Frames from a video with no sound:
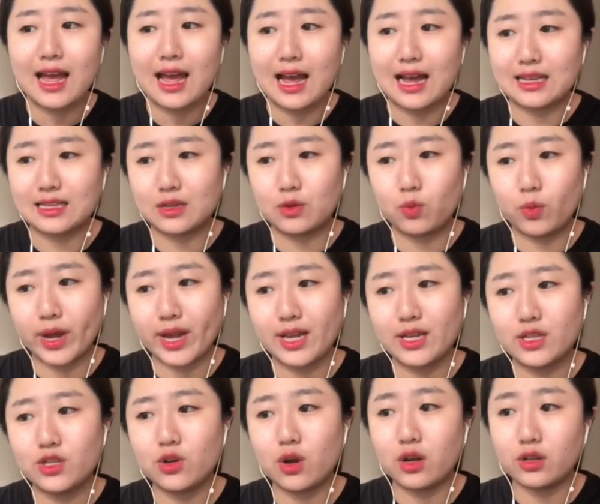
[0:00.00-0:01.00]
as a
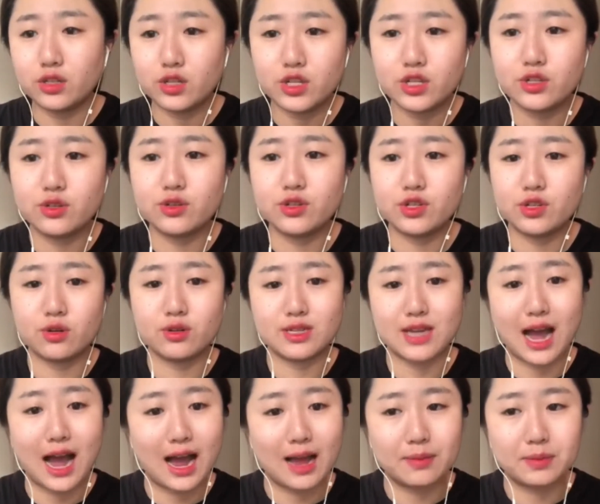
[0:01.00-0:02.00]
way to understand
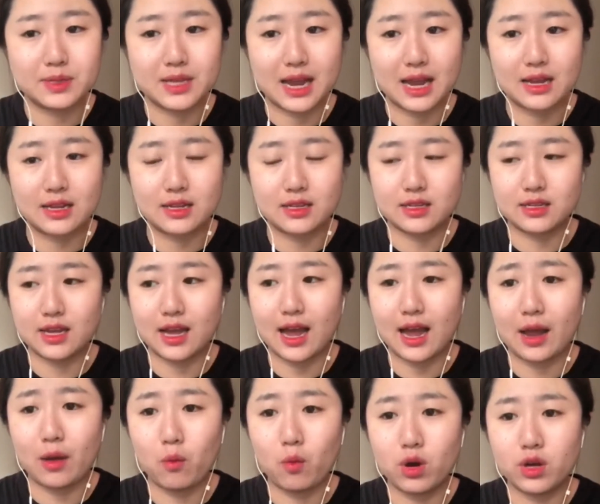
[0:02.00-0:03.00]
stereotypes, and
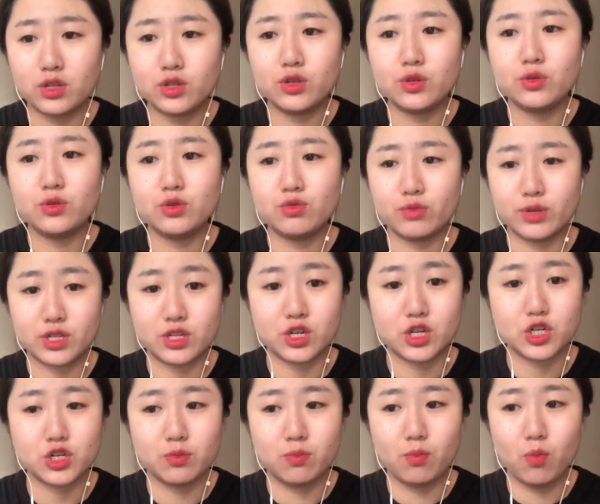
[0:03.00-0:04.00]
I want to
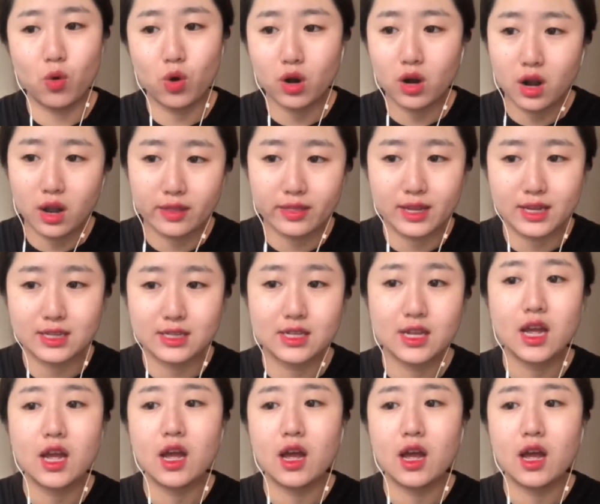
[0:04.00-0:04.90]
research more on it